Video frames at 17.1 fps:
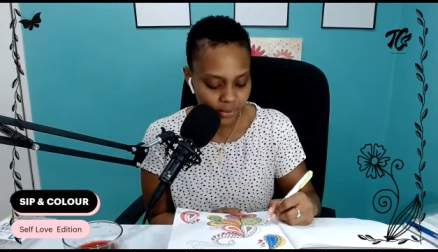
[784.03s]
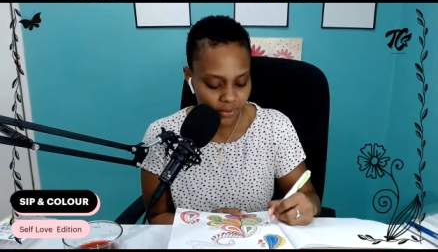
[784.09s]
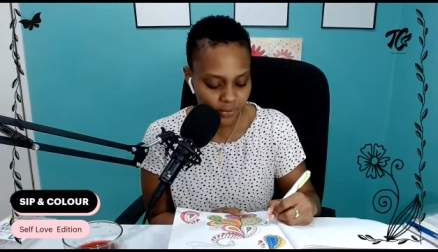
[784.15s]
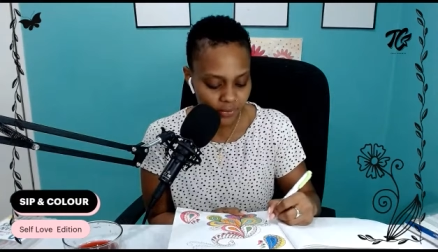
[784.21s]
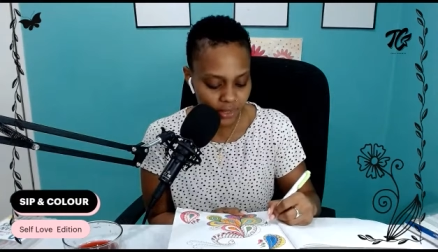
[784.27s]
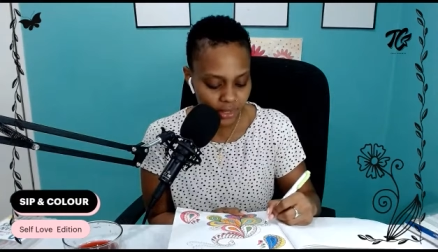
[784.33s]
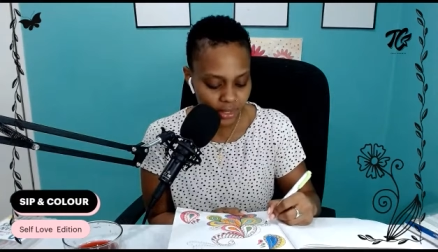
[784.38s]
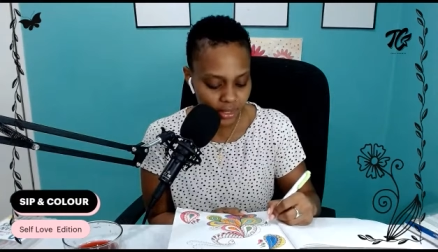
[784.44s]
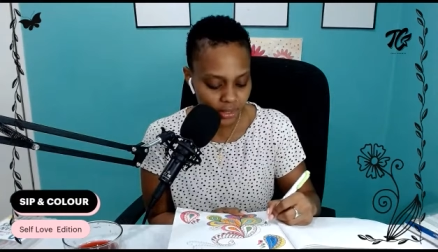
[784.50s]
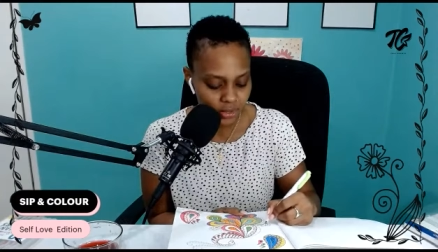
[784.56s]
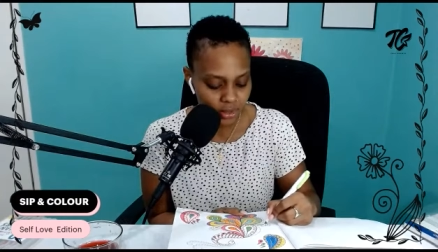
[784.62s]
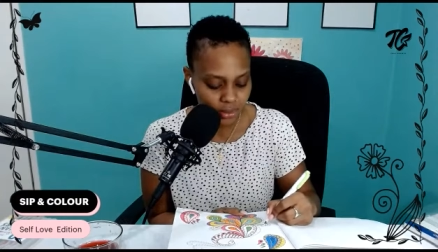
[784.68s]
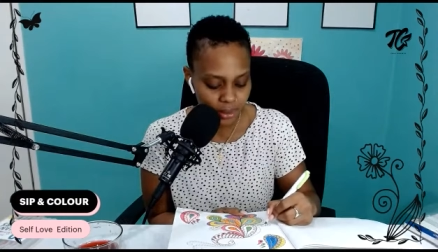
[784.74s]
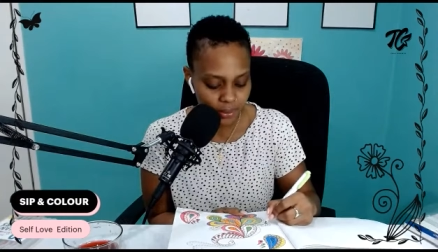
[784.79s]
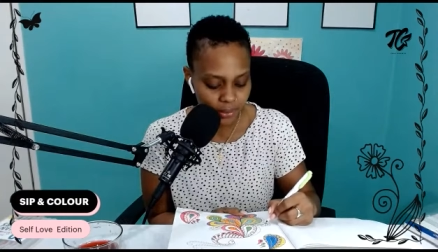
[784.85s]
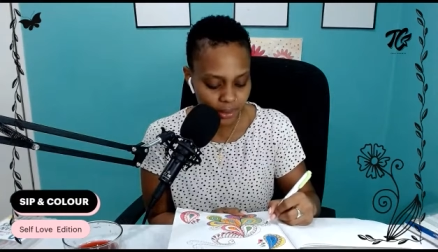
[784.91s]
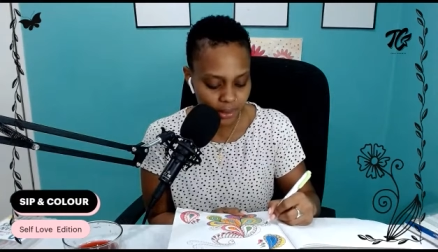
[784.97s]
you feel
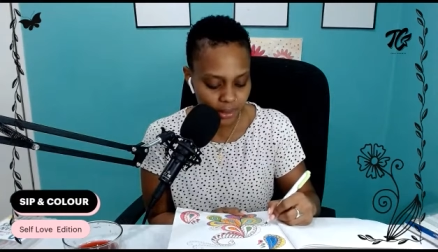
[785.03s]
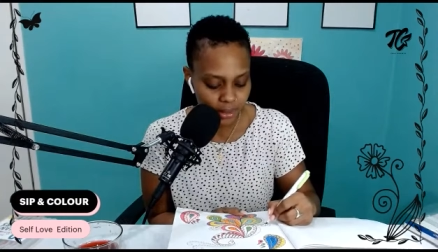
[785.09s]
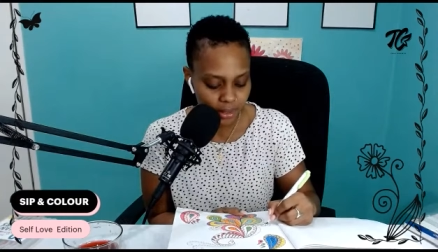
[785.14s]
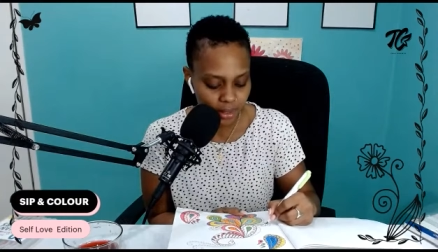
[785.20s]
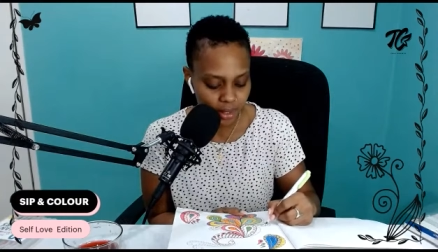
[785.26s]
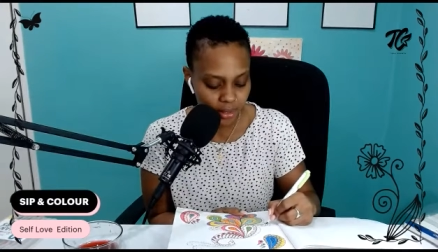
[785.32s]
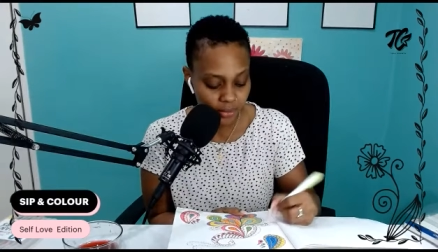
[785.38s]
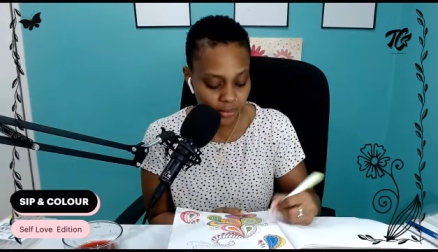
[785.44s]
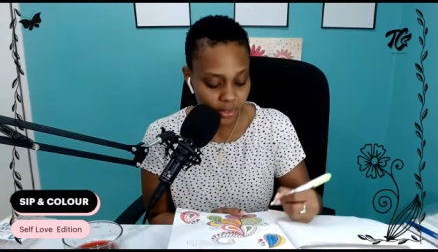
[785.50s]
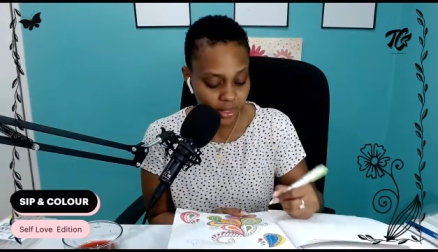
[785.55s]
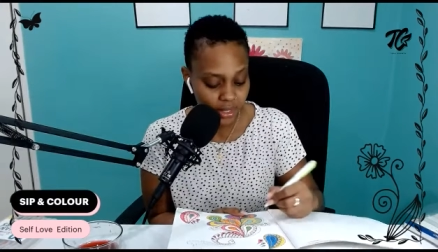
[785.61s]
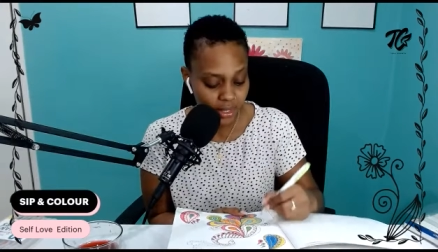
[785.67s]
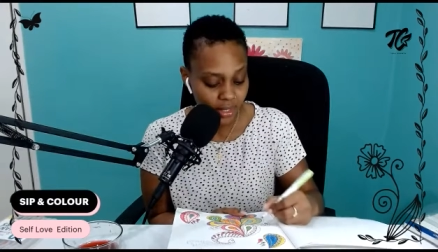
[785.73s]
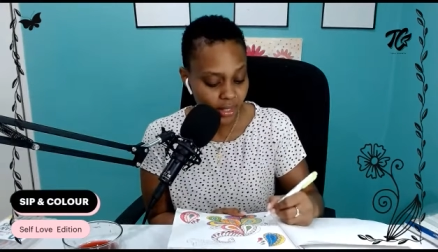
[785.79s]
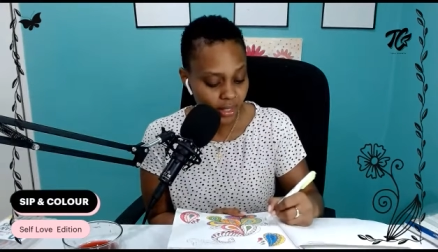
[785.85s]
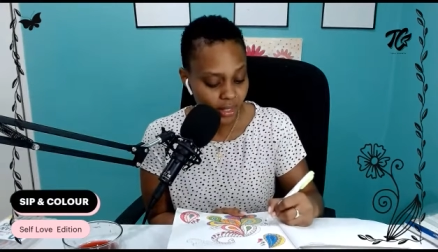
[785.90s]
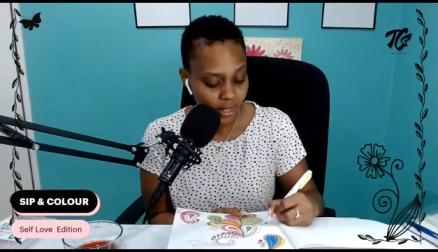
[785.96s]
extremely burnt out,
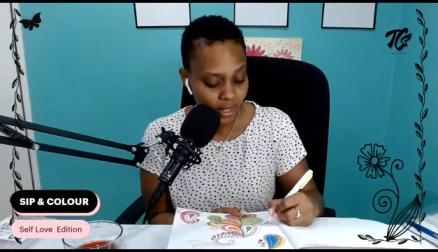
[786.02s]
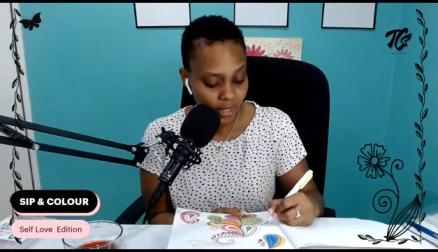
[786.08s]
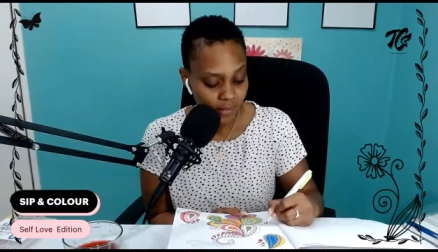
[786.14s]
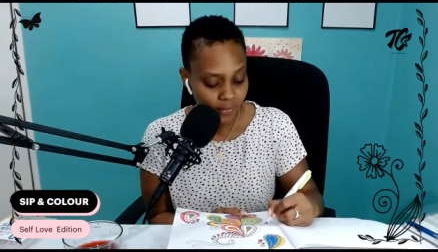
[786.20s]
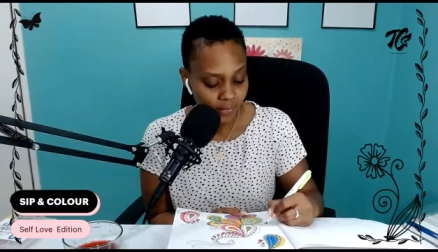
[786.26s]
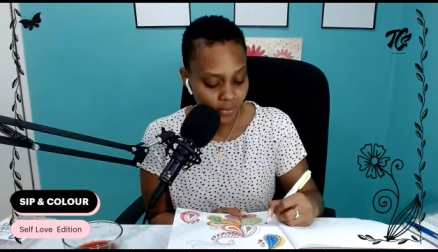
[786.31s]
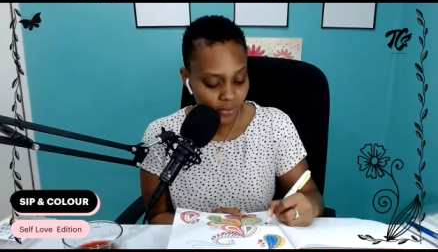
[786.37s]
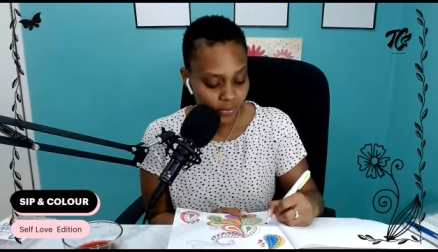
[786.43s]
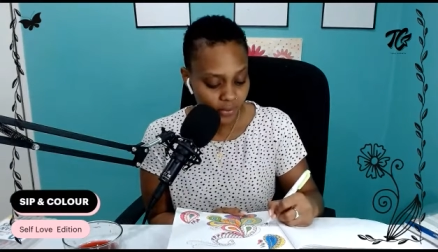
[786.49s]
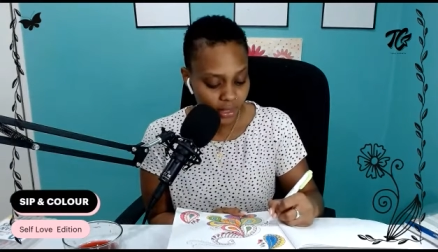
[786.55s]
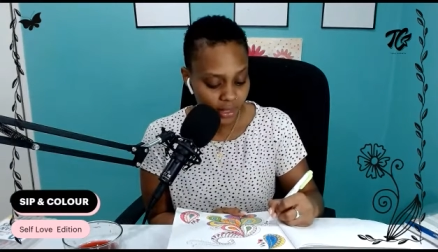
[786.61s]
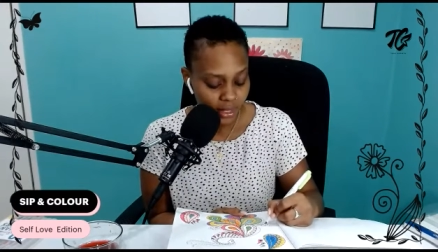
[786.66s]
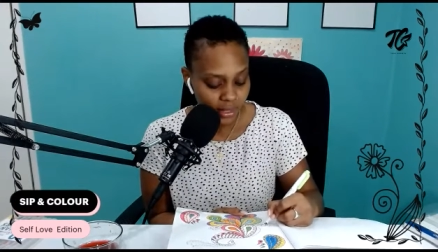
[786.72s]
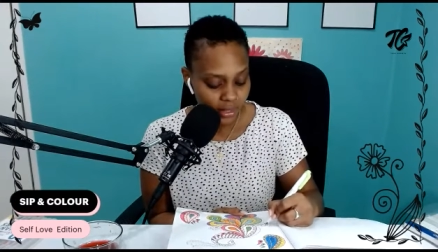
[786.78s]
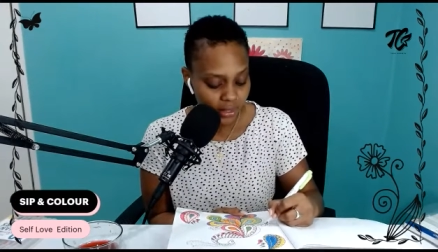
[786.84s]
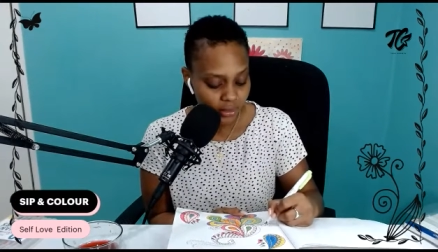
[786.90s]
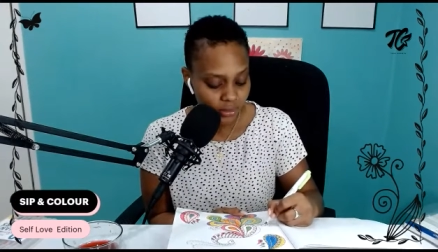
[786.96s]
if you feel
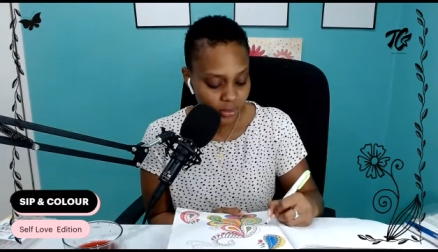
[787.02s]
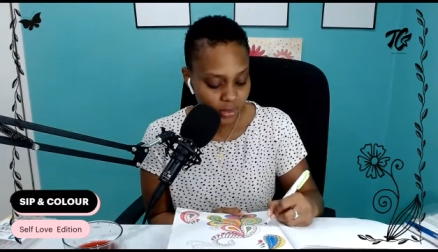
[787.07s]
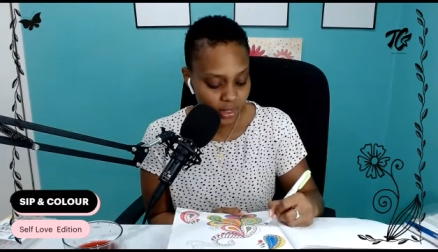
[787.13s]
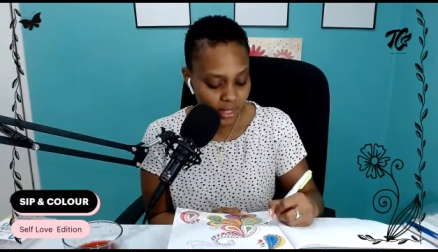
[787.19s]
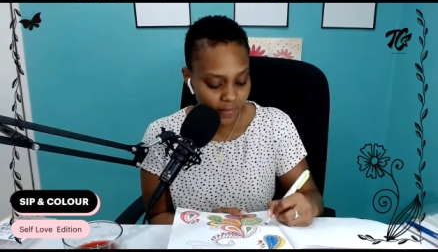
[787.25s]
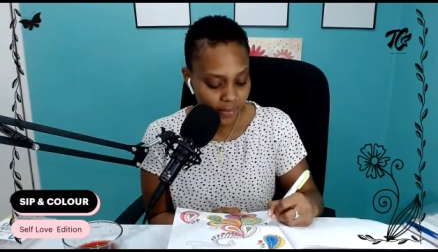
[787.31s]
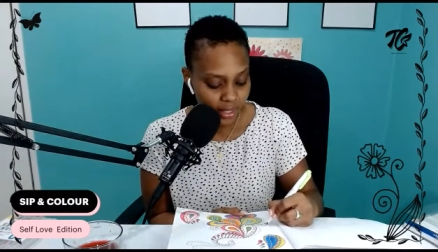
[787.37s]
like you don't have